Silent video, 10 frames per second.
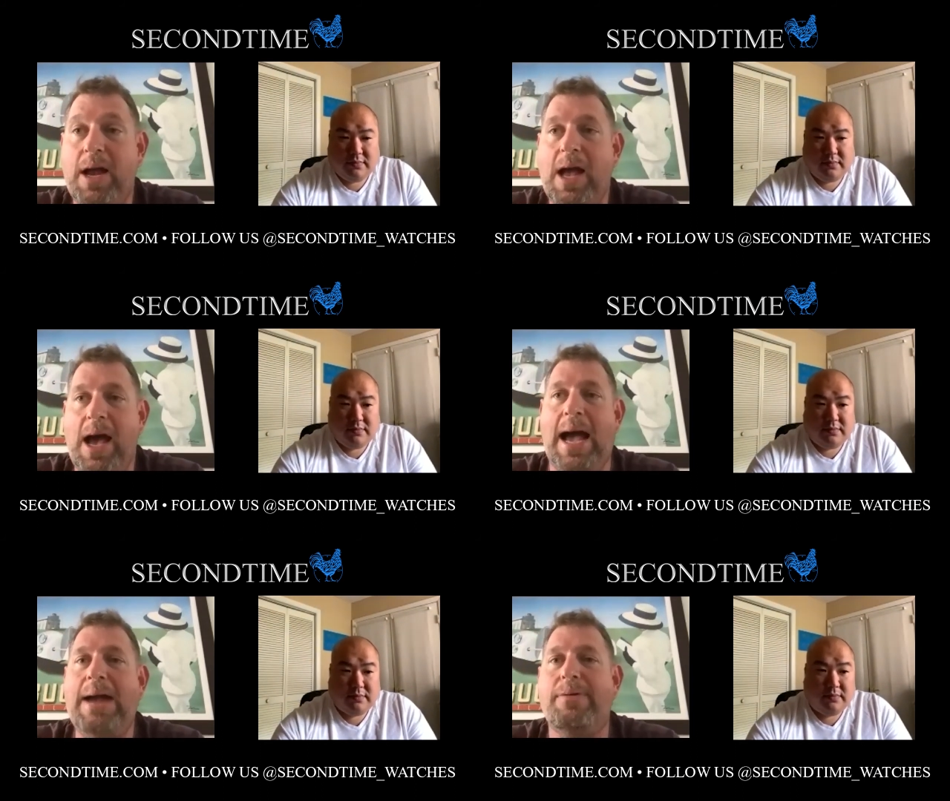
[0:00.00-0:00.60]
Speaker 1: And
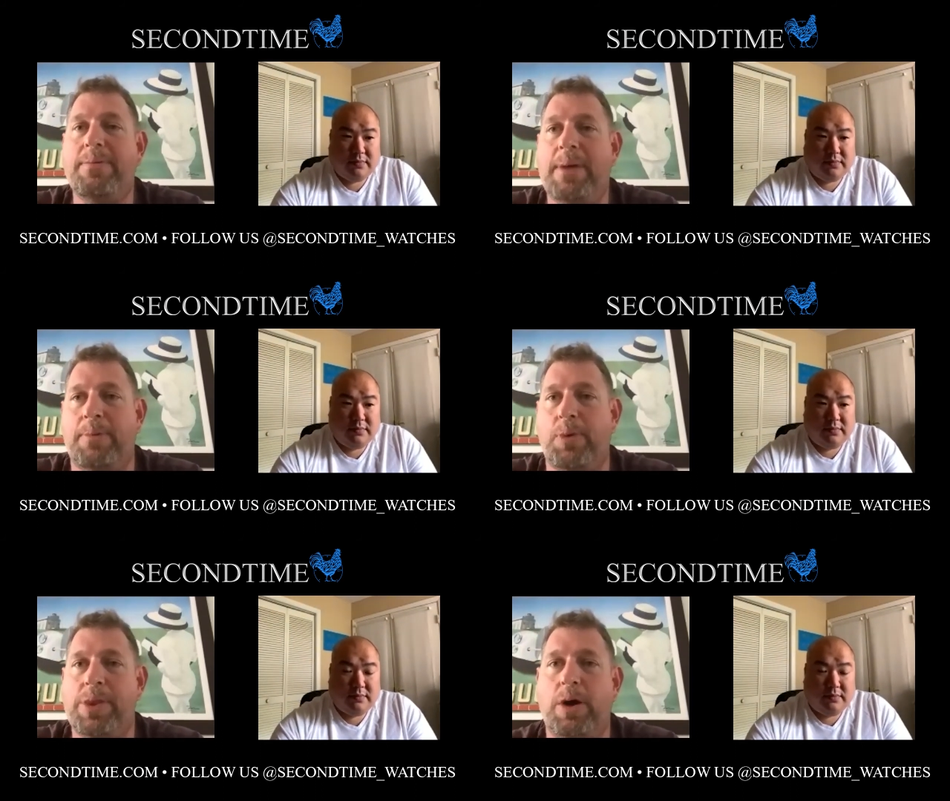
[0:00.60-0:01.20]
I remember
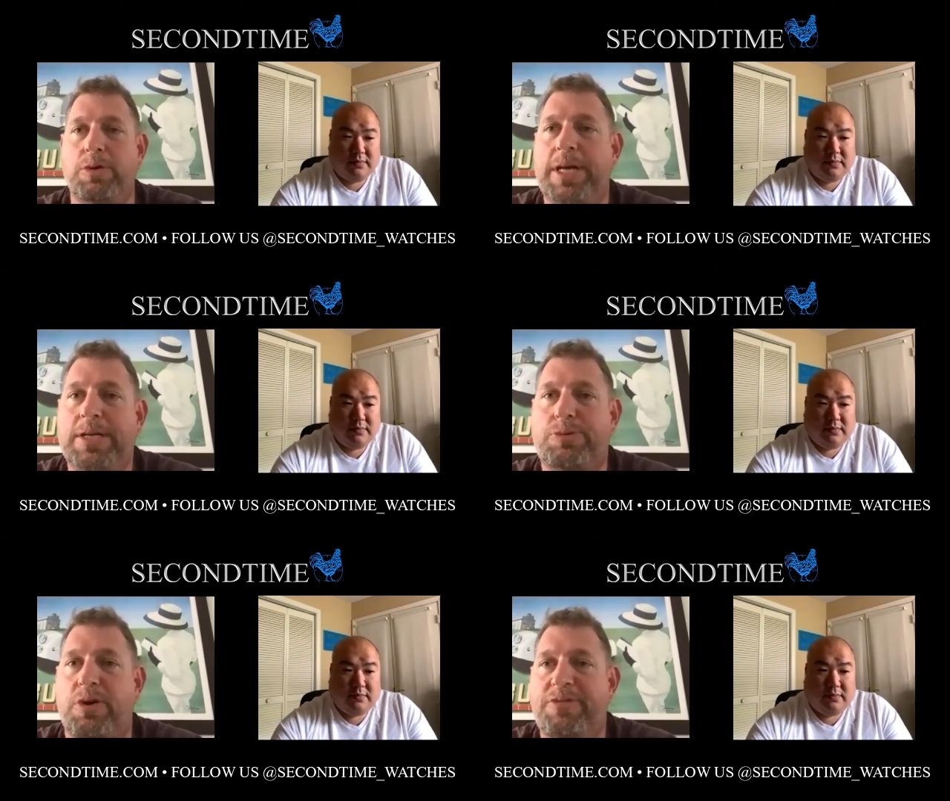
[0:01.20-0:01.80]
when those things
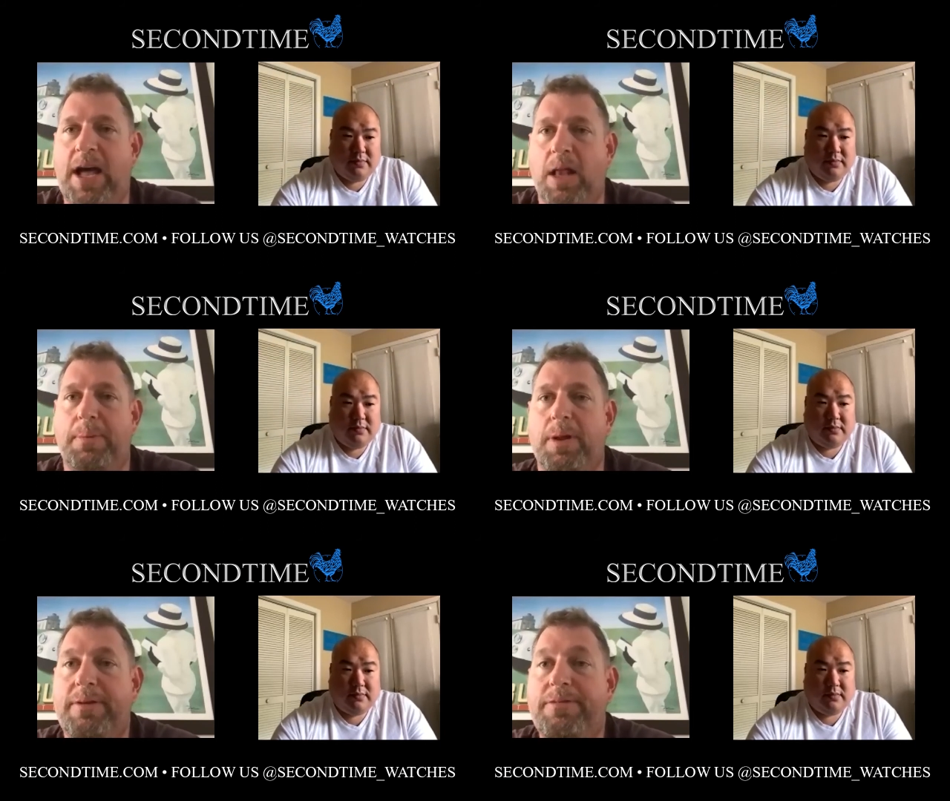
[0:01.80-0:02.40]
were available
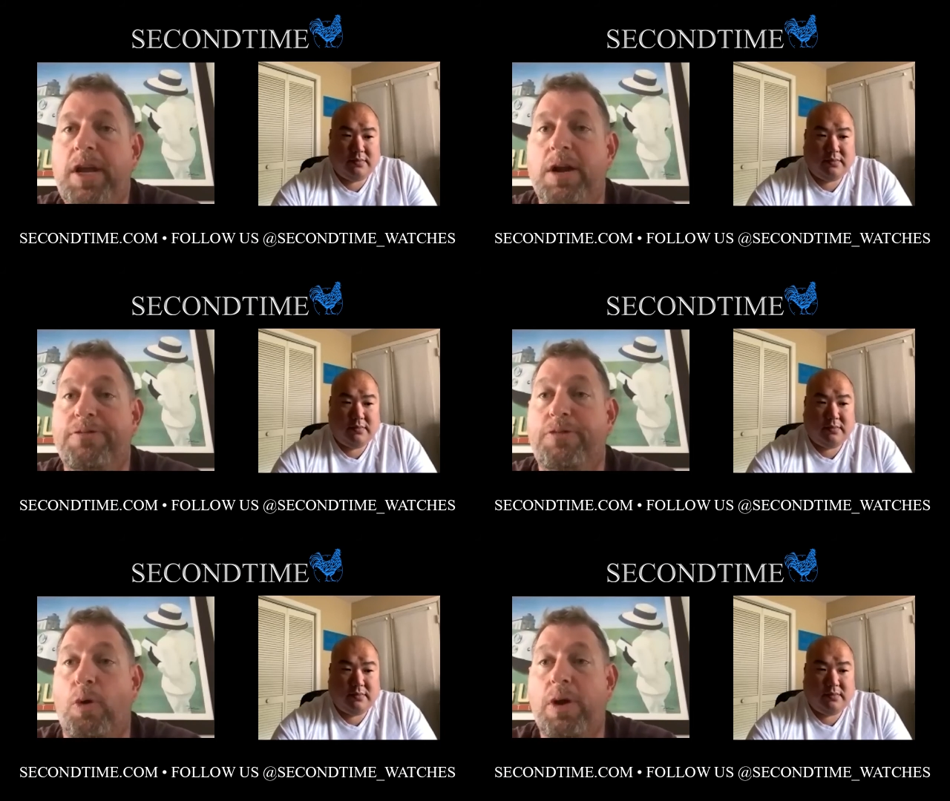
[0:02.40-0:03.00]
at, you know,
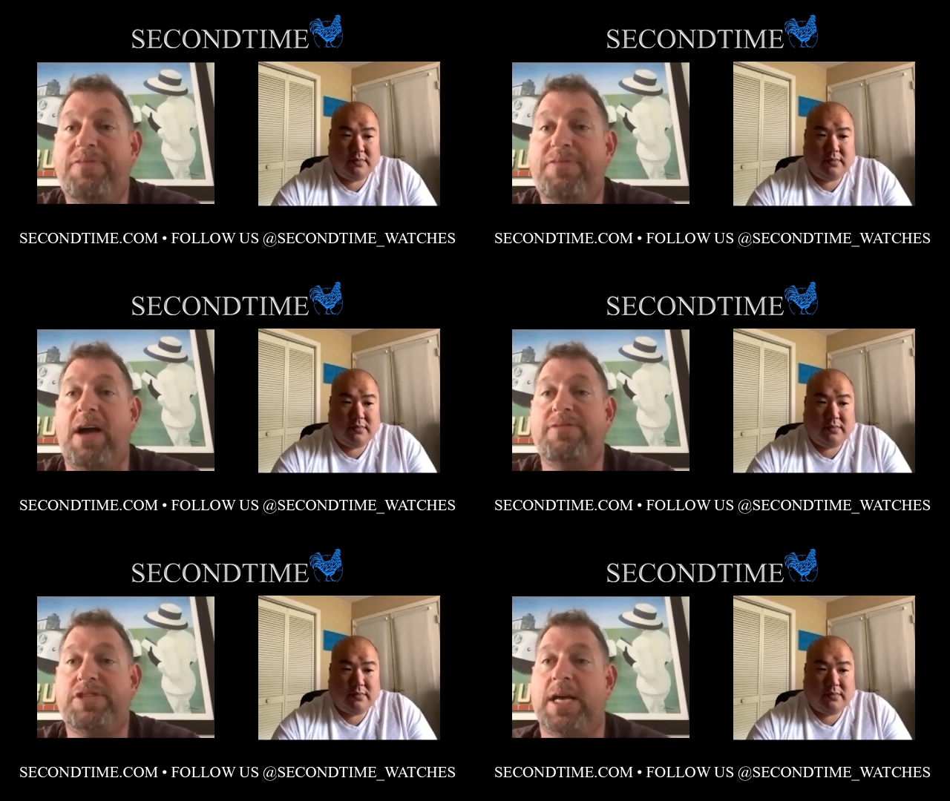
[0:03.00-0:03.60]
45
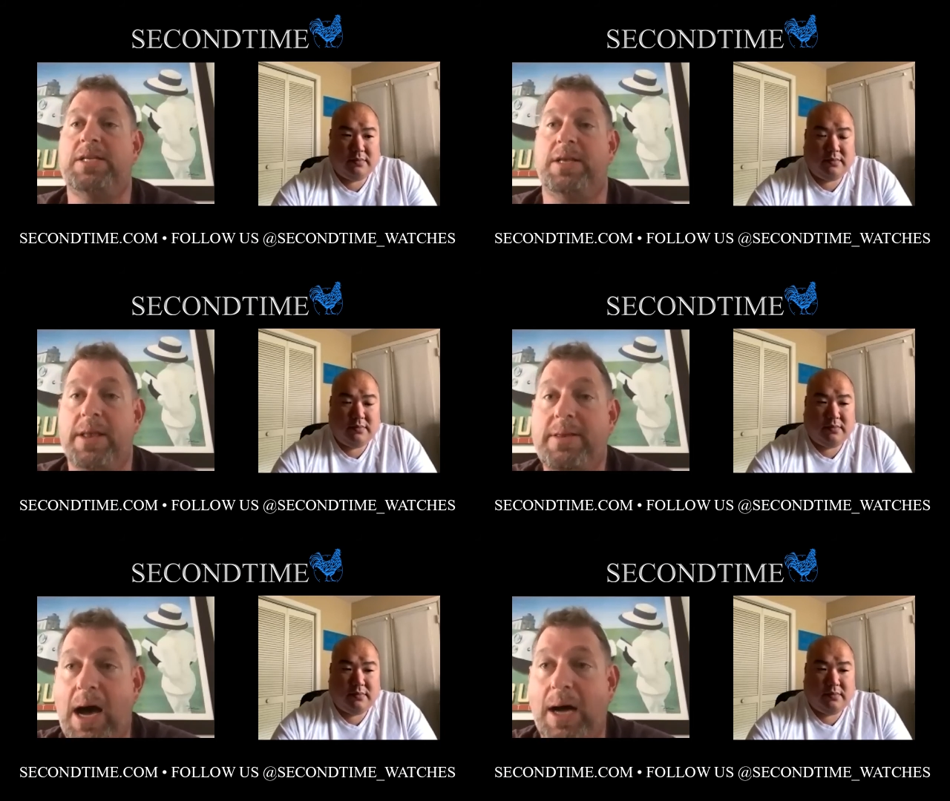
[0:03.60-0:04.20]
cents on the
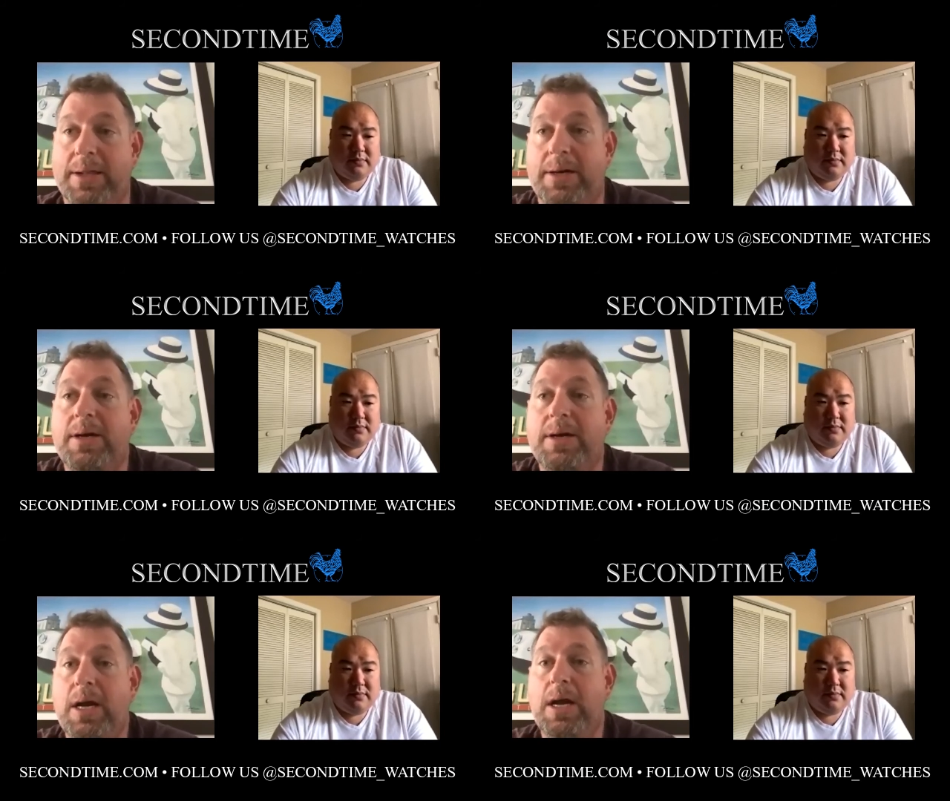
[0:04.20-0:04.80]
dollar
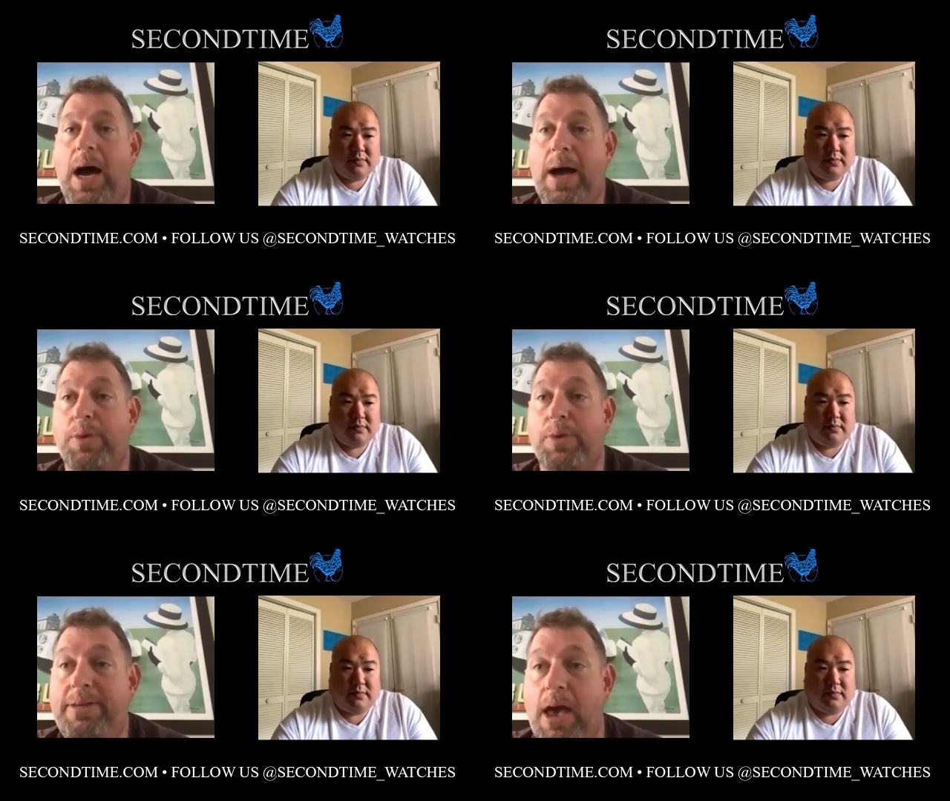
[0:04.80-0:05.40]
on a mm-hmm.
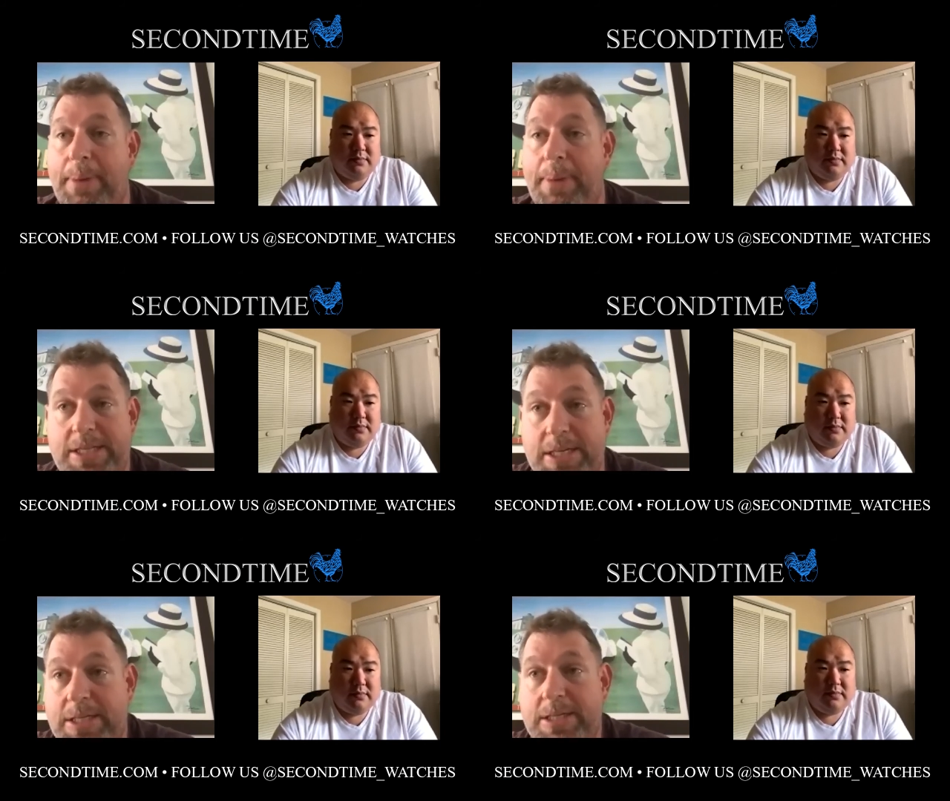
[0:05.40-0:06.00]
retail mm-hmm.
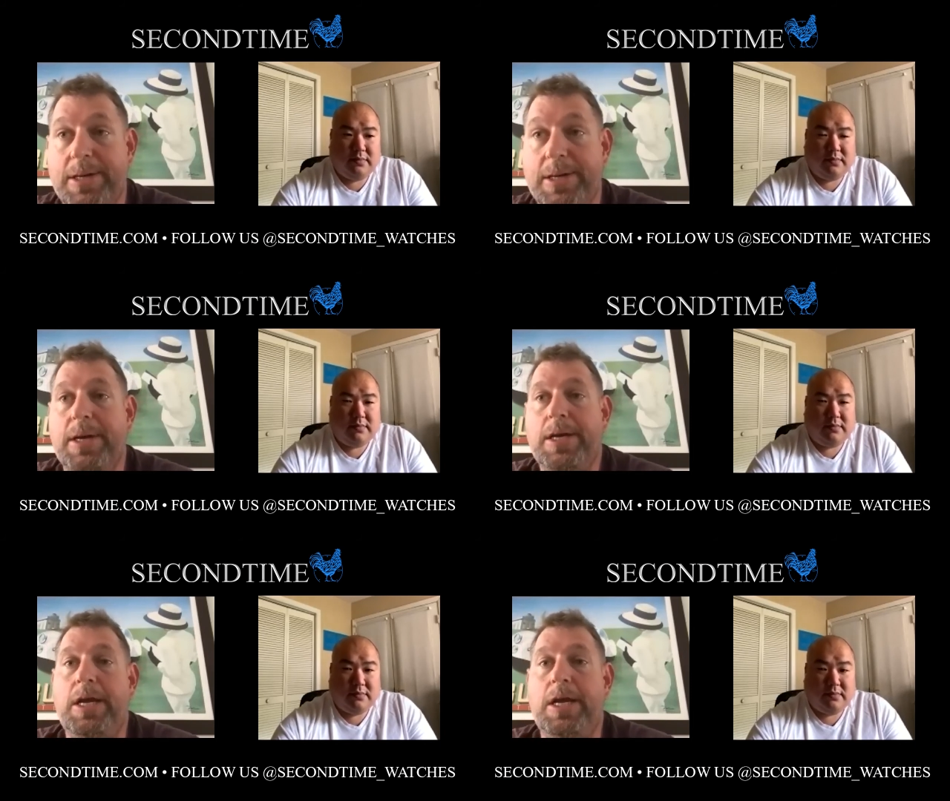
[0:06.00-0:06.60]
basis,
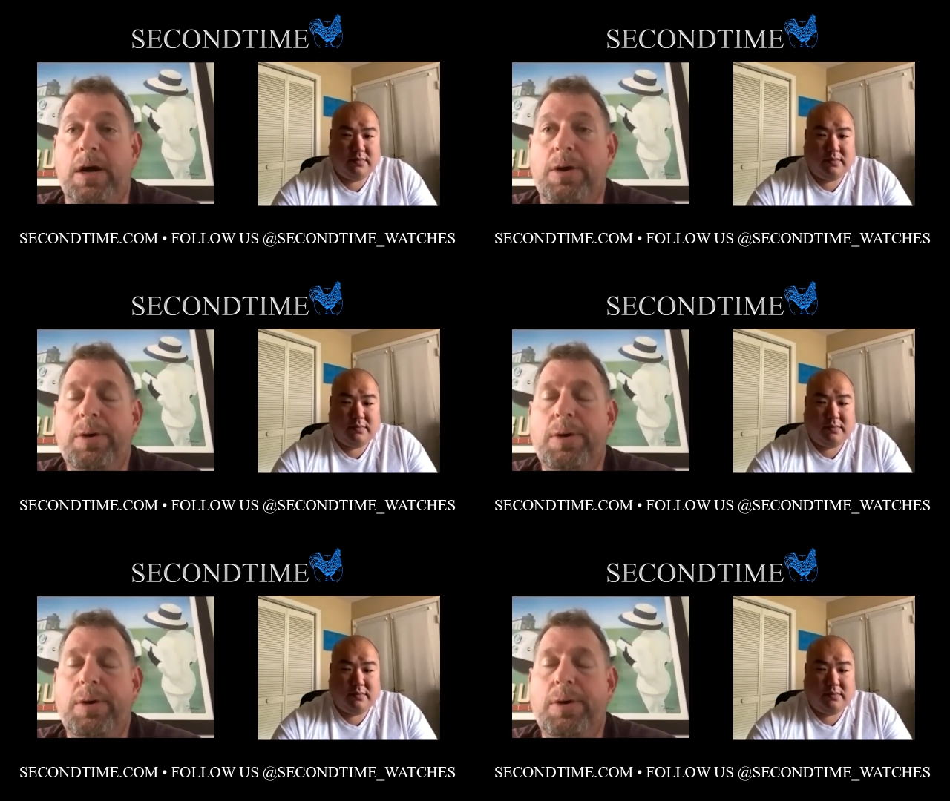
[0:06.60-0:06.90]
you know?